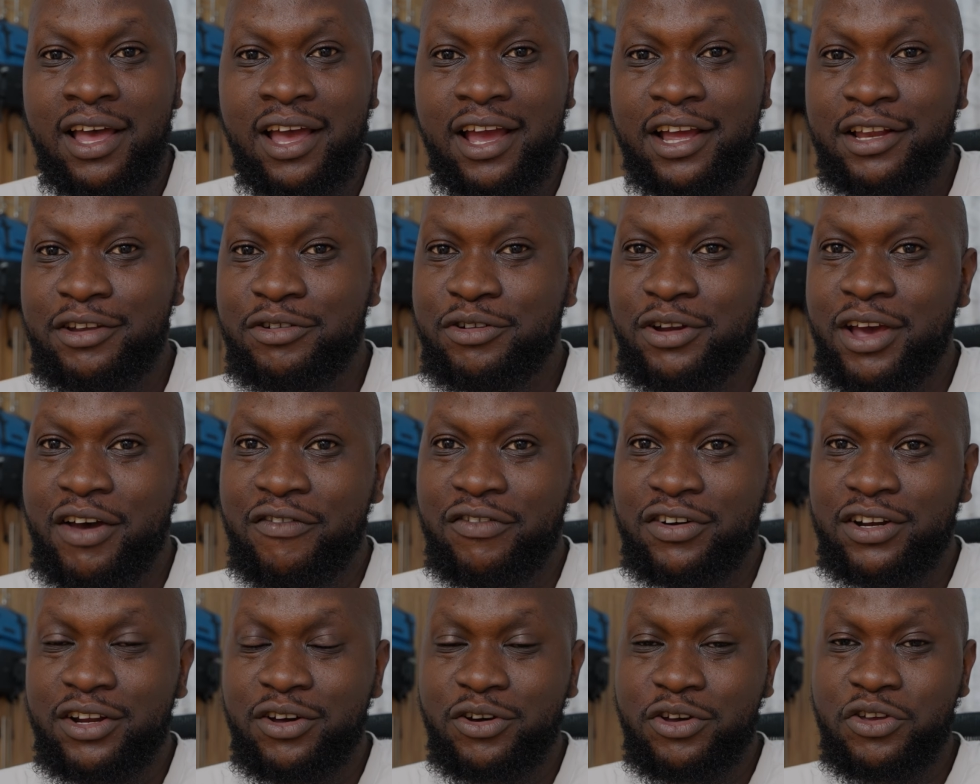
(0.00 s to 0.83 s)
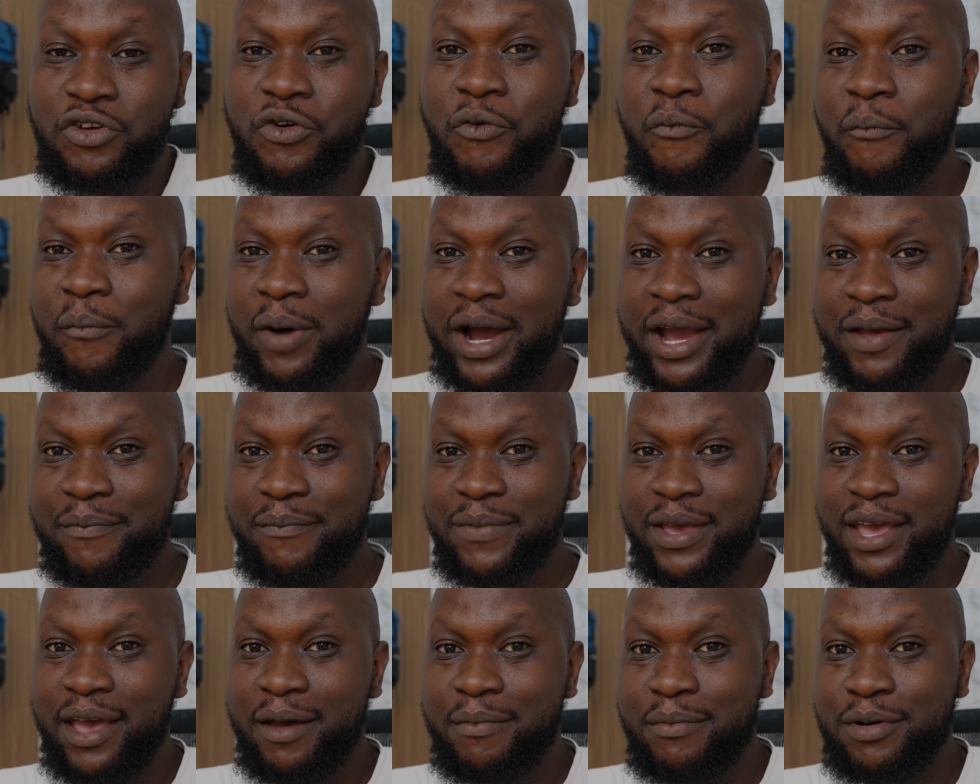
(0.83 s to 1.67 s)
And you never know, you might
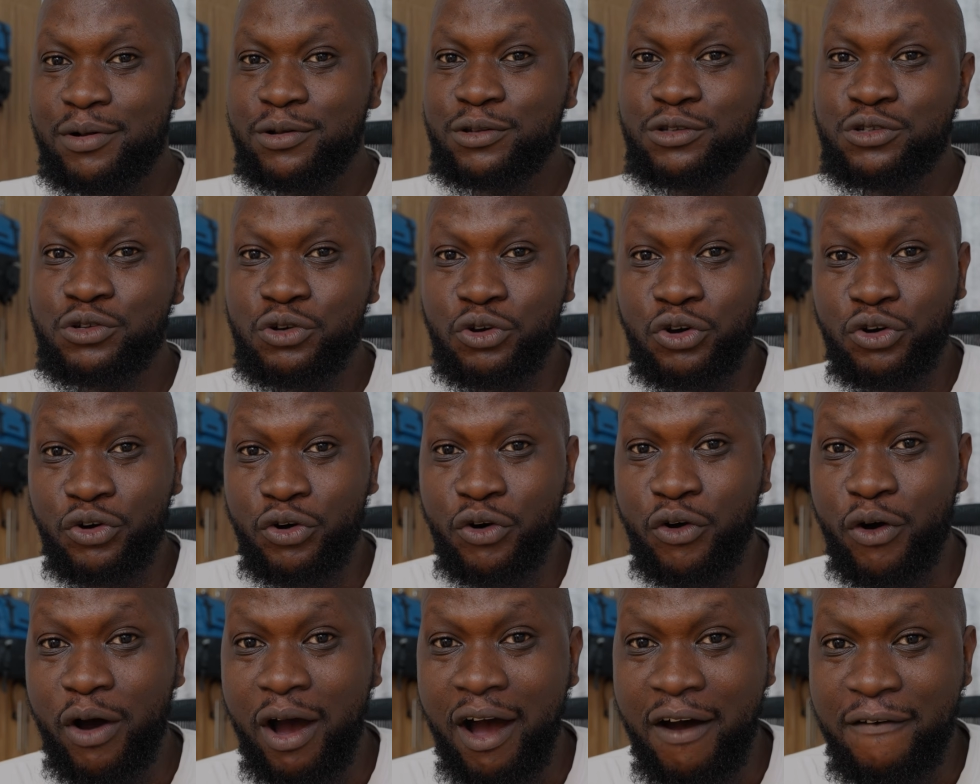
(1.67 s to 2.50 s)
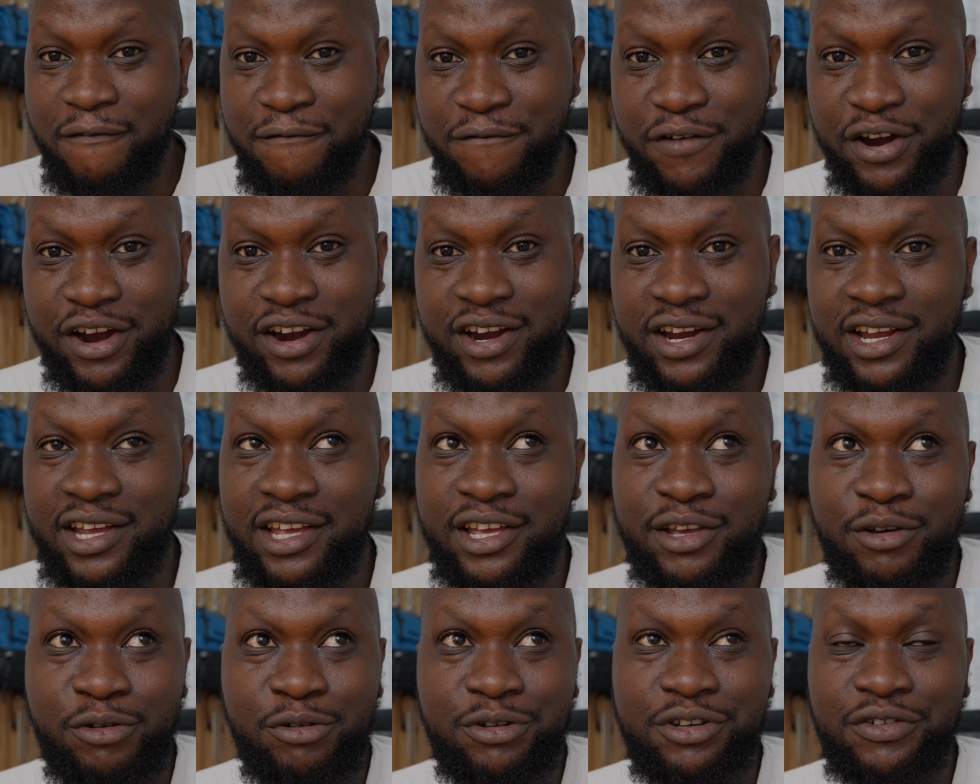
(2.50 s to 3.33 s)
be able to grow a very
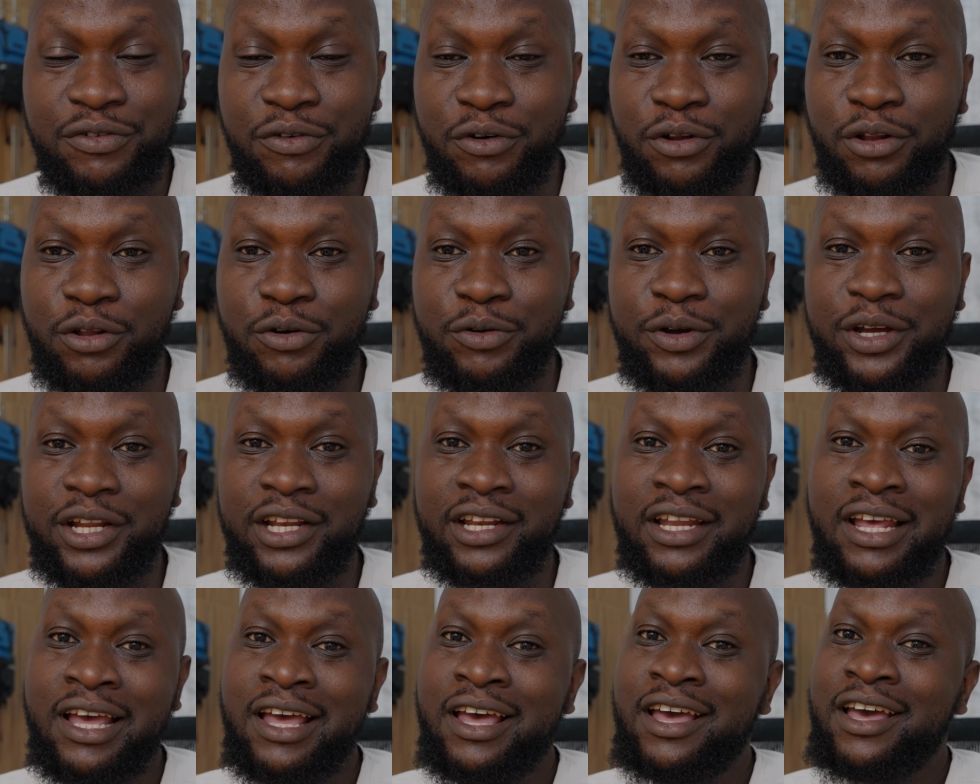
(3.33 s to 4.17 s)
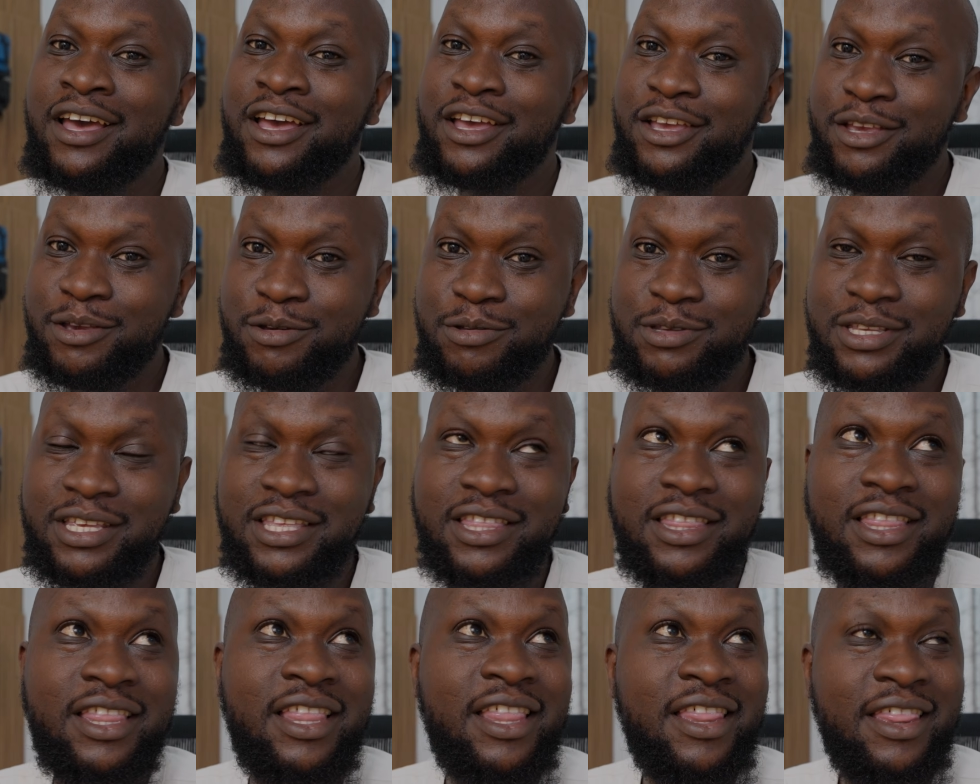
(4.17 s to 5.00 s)
huge following
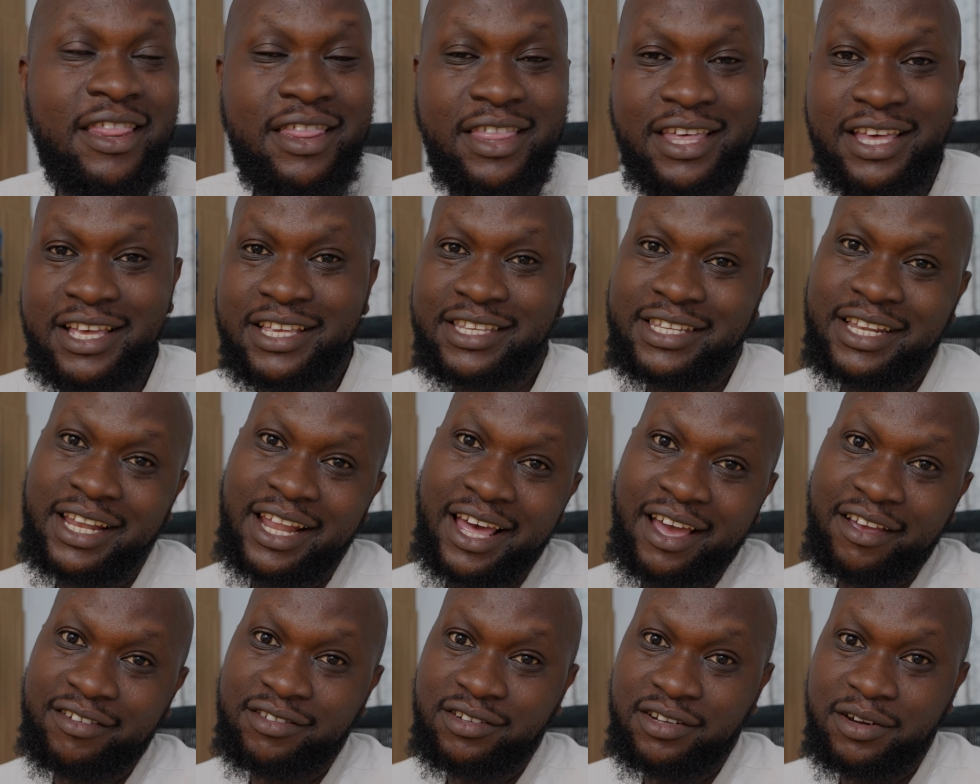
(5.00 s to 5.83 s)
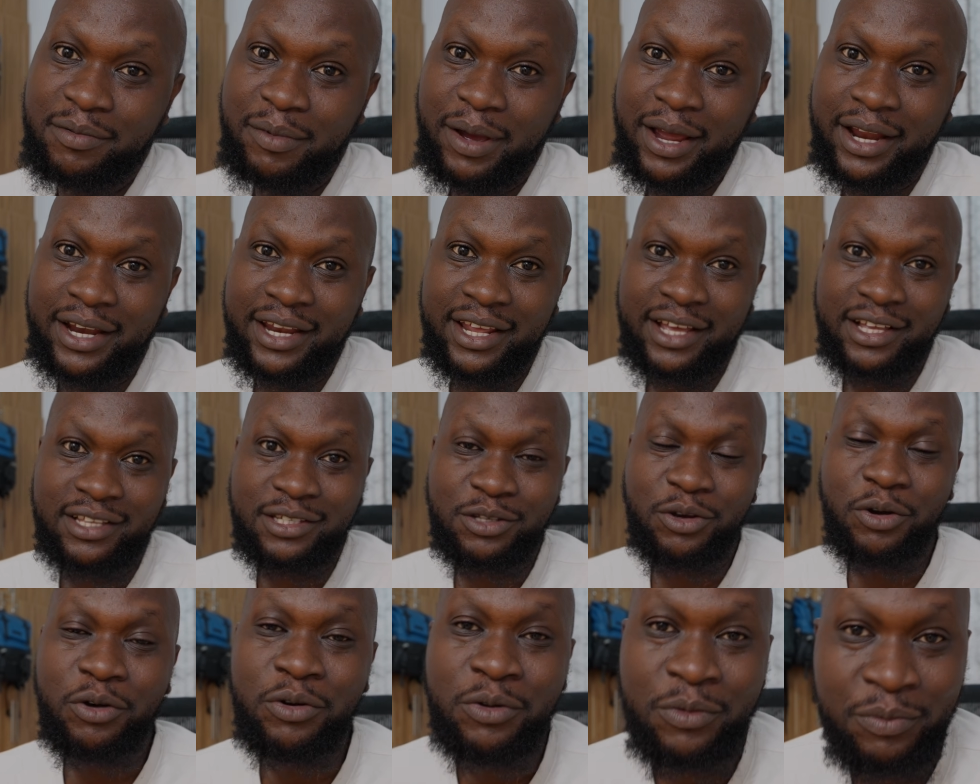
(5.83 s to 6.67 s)
using this live stream idea.
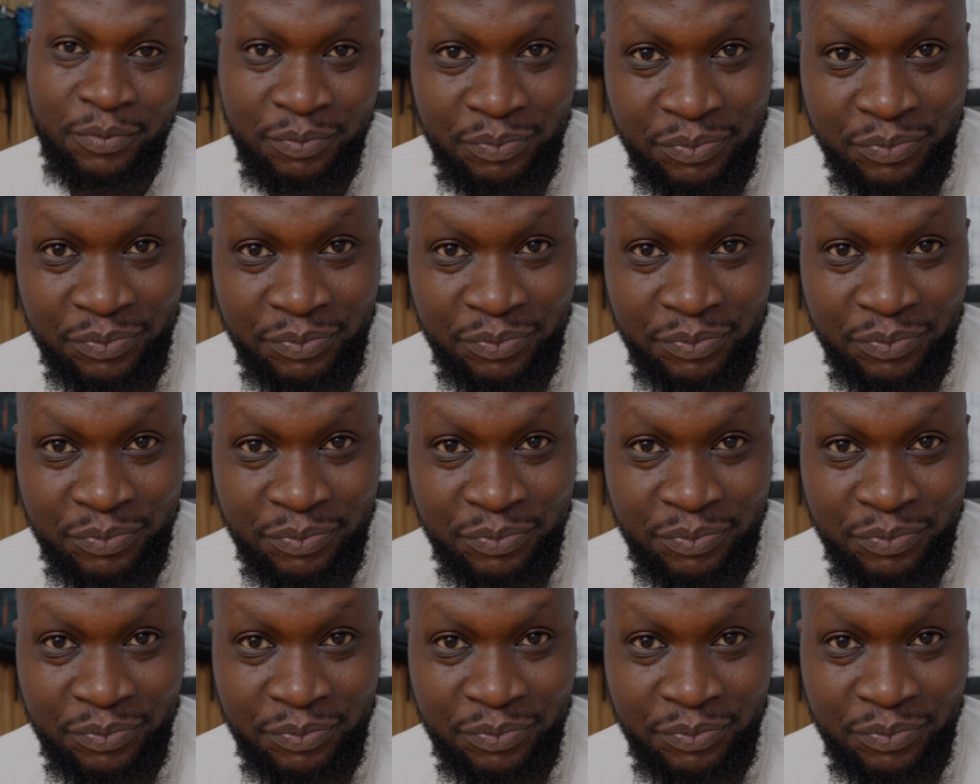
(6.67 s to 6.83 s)
So